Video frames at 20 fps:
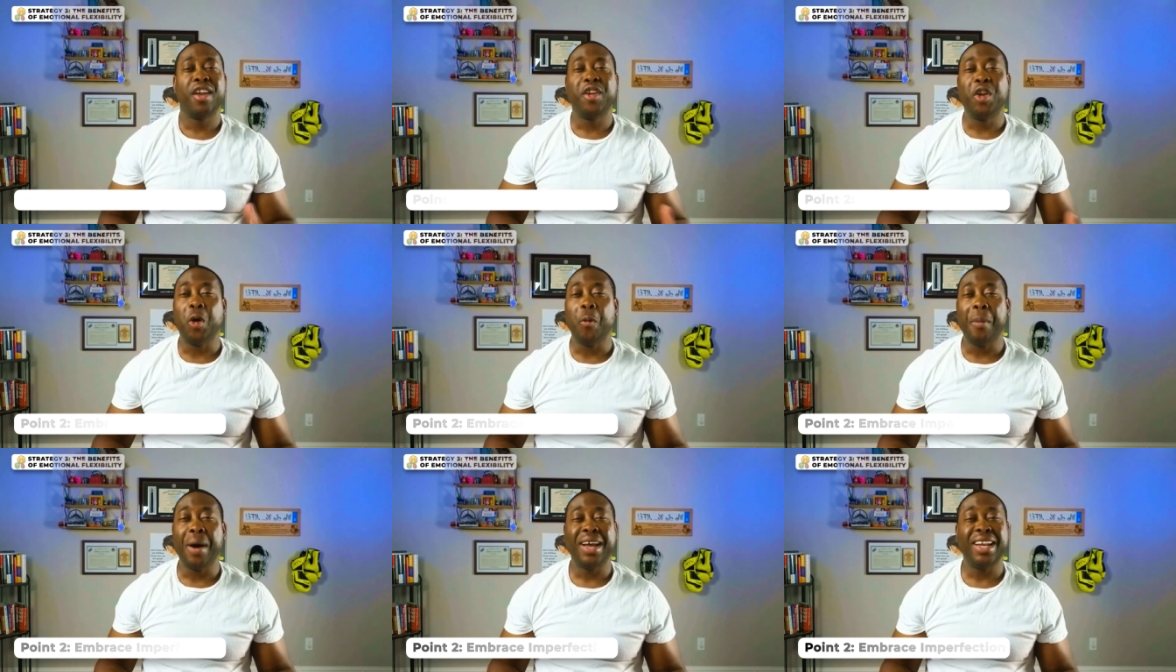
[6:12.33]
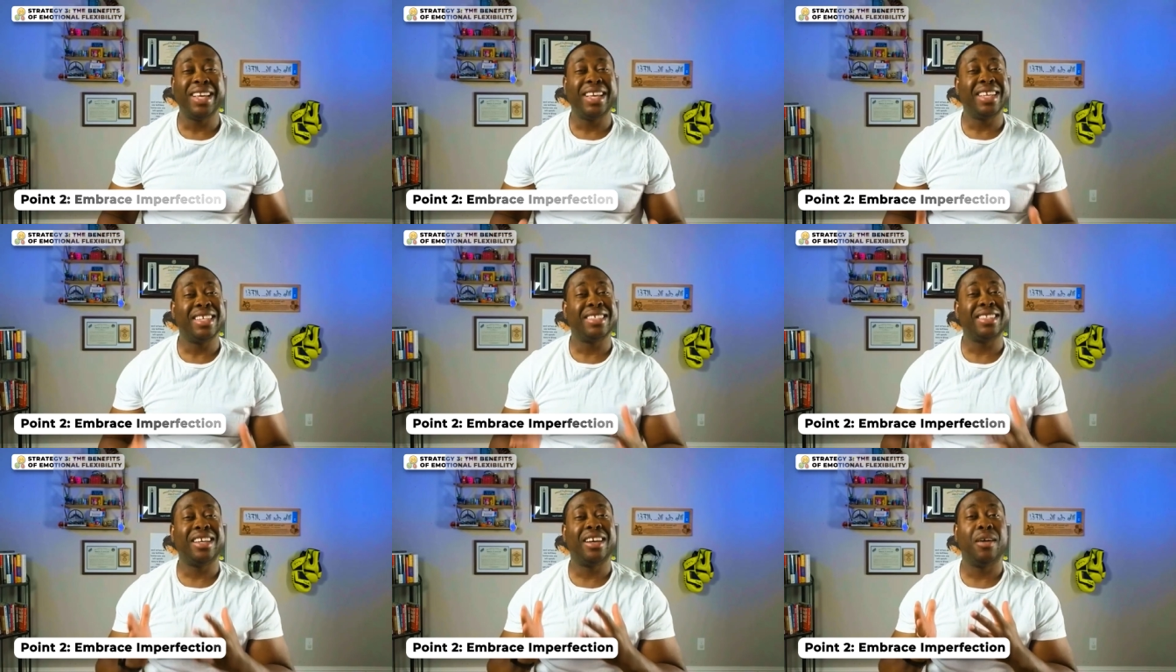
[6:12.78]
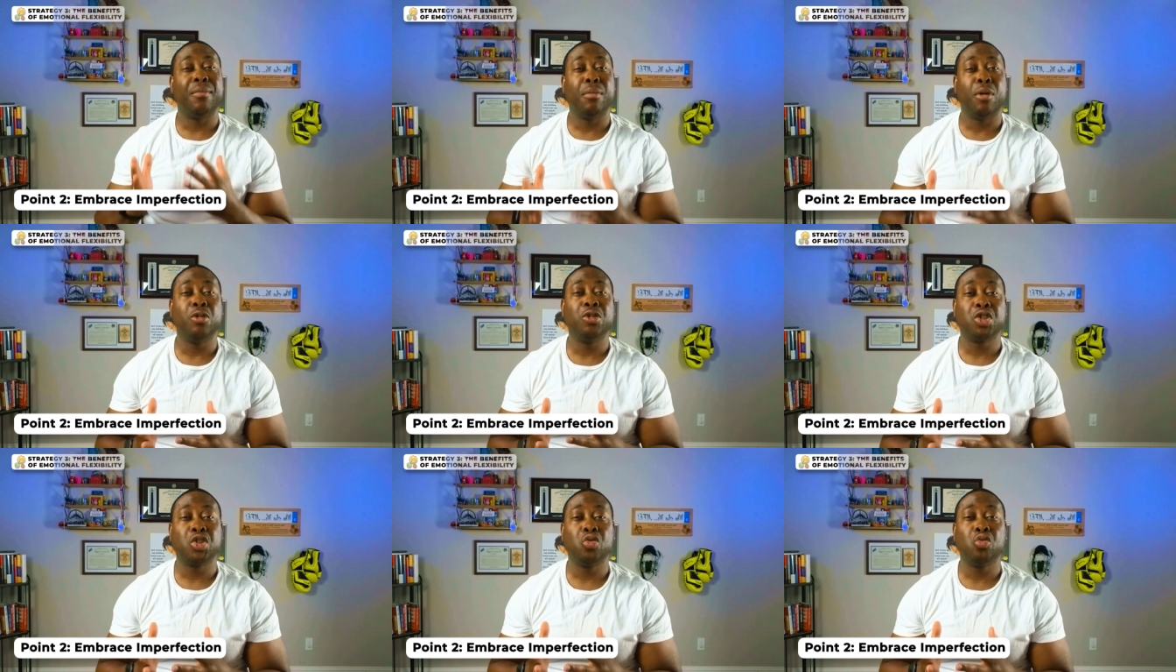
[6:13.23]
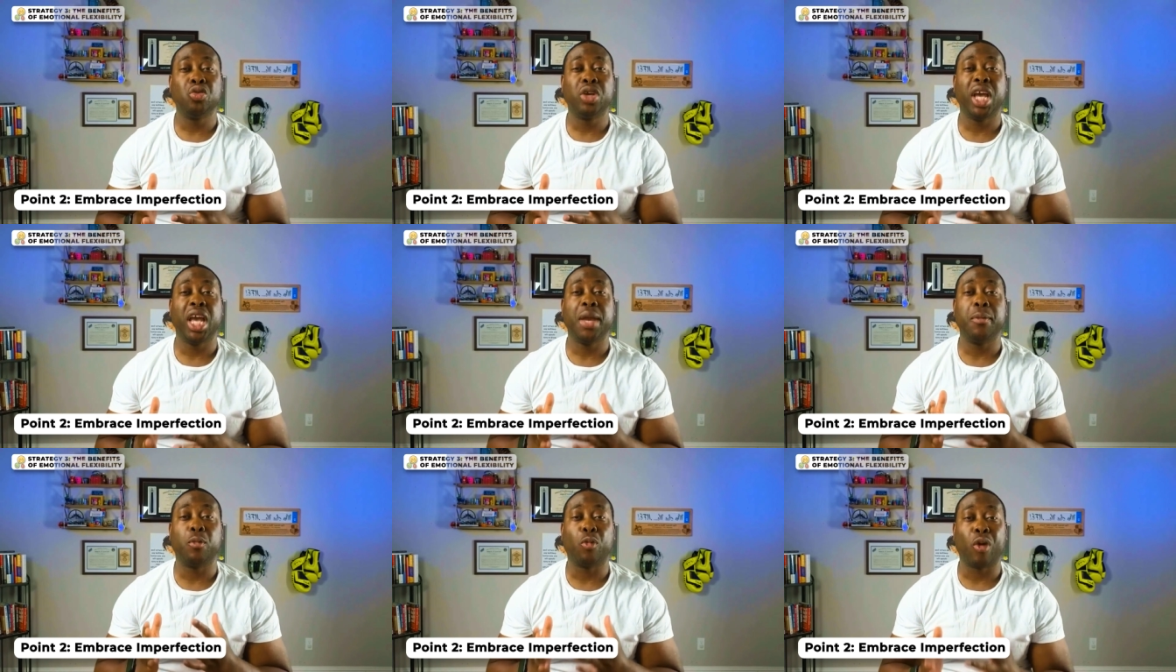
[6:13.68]
Nobody gets their emotional
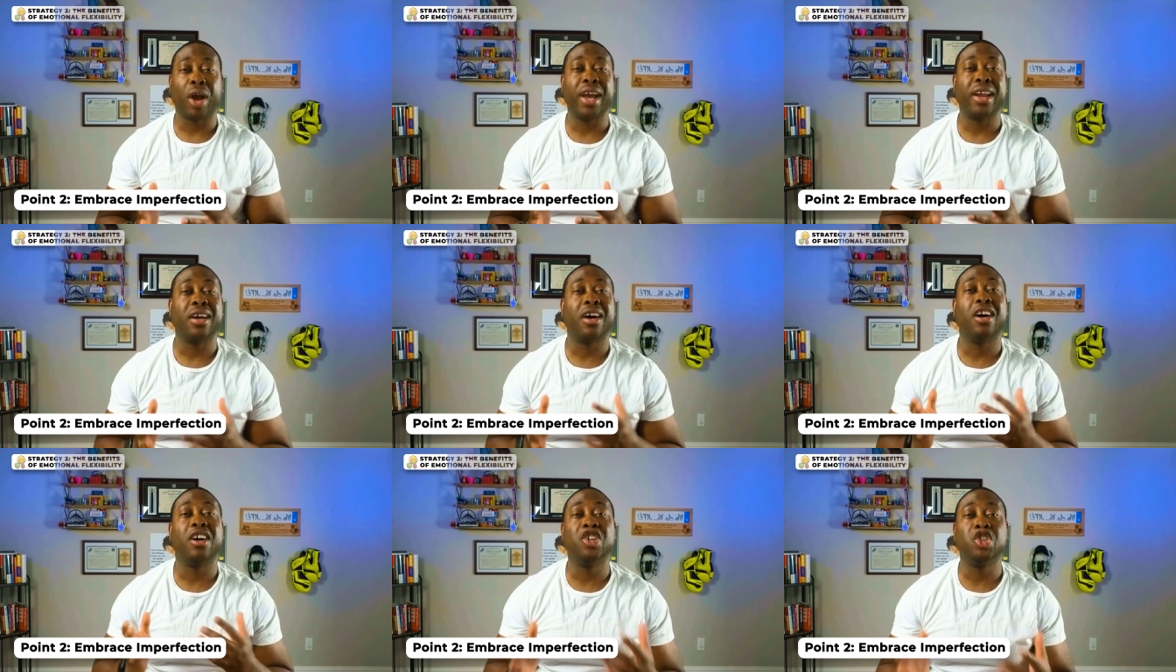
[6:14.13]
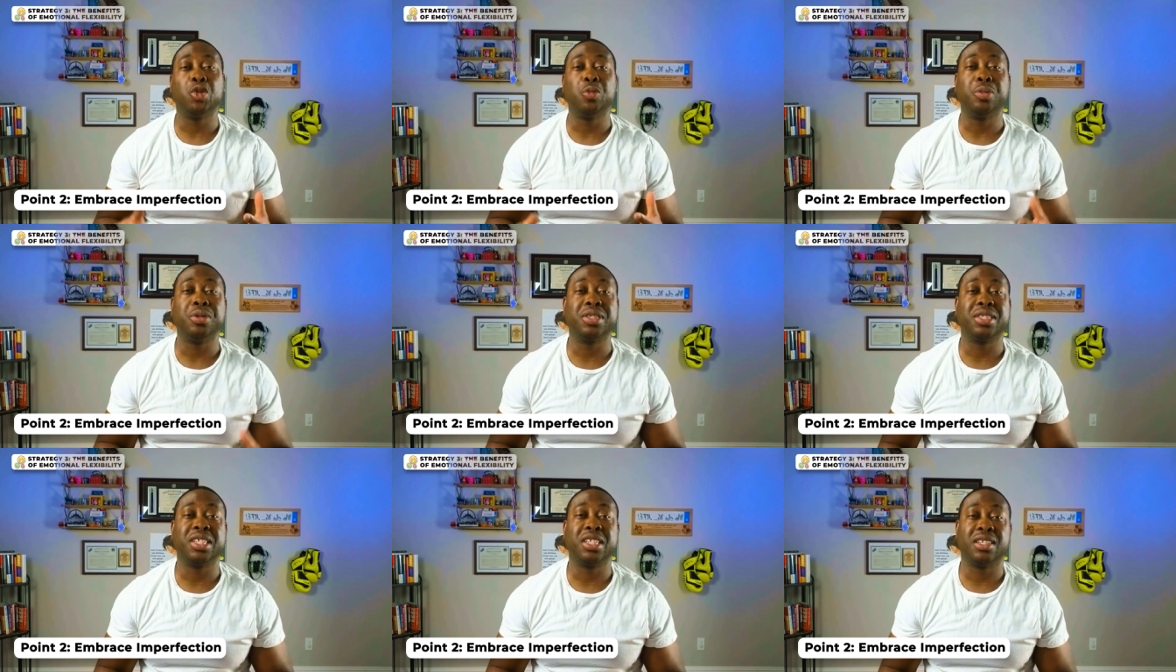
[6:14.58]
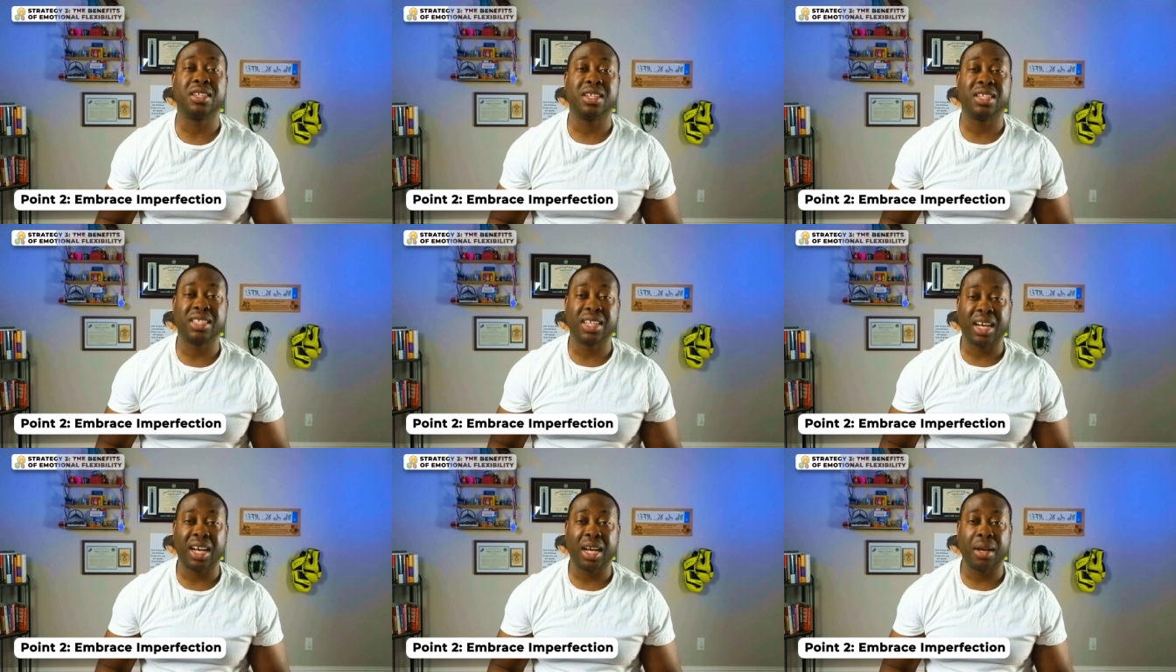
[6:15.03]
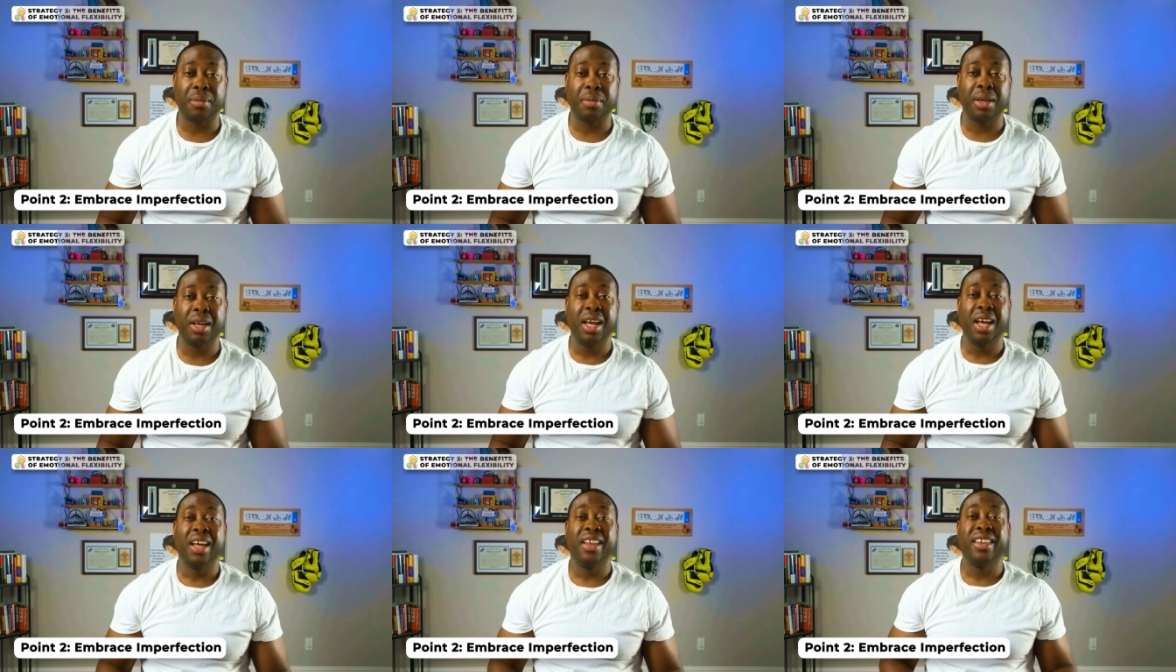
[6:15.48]
game right 100% of the time,
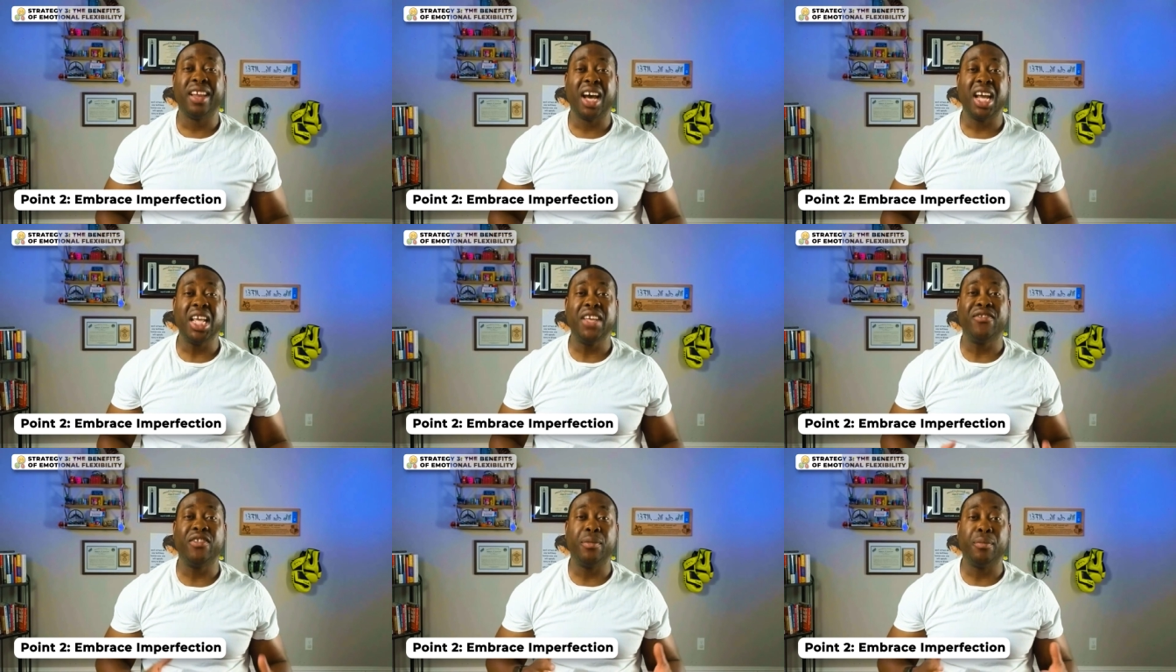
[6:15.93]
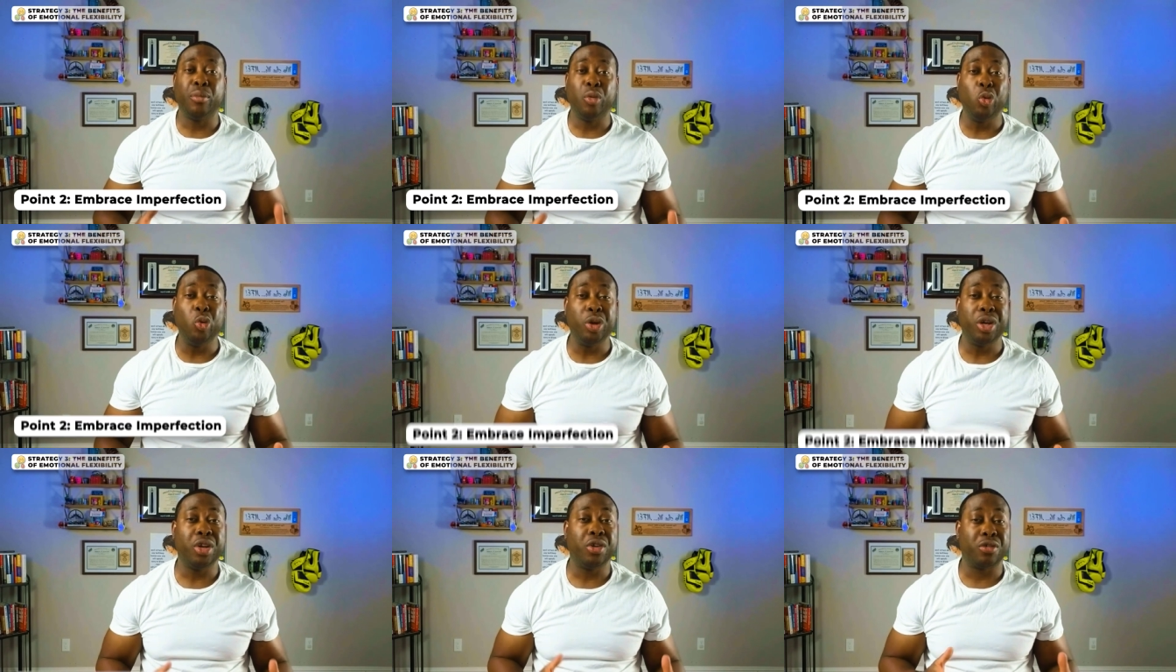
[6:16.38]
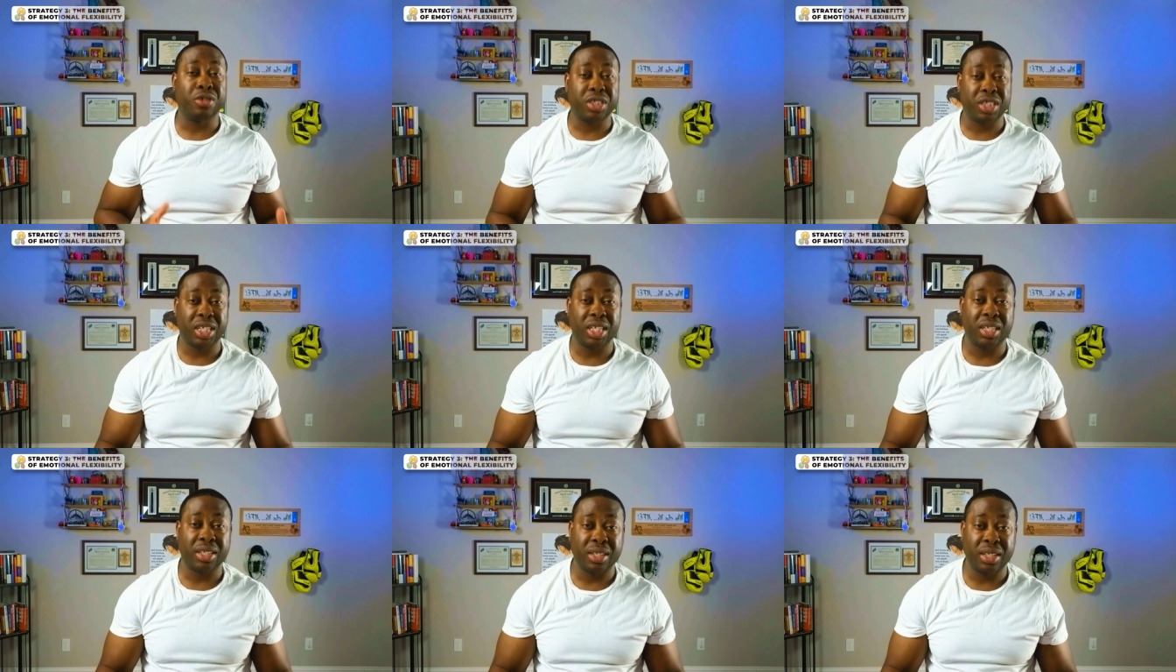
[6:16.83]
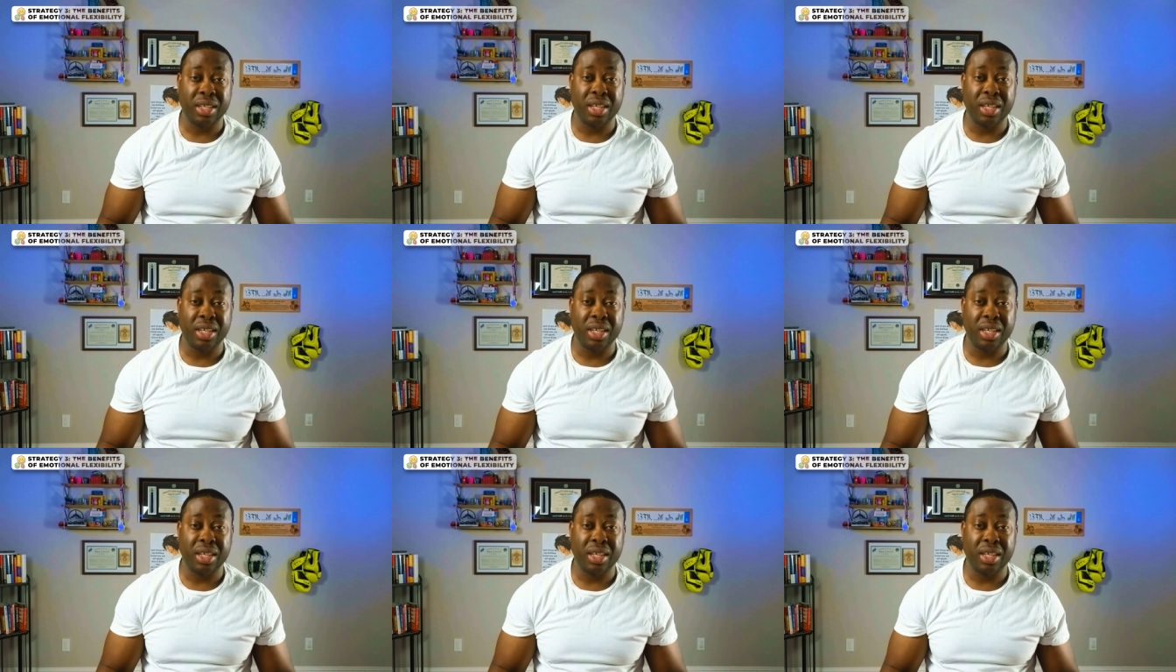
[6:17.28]
not even Mugen or Jin.